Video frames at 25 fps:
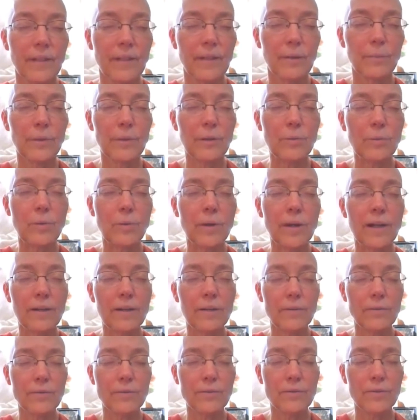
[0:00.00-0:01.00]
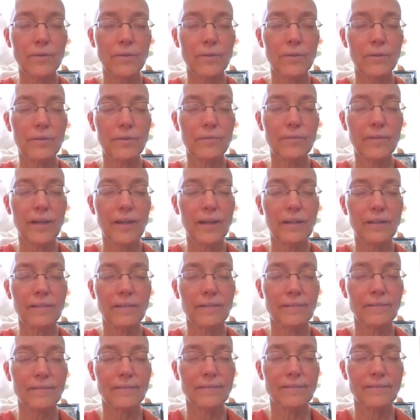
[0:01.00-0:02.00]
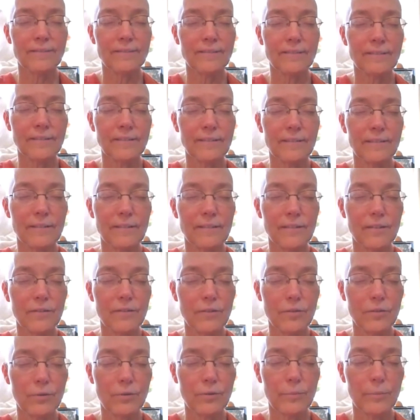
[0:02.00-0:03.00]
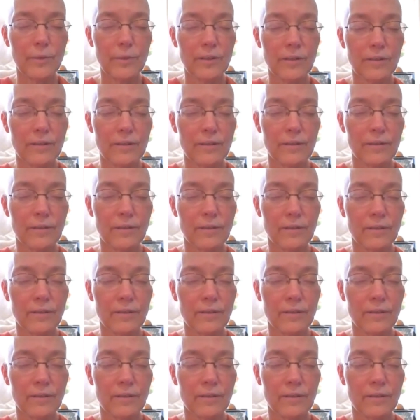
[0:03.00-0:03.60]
that requires all of that discernment.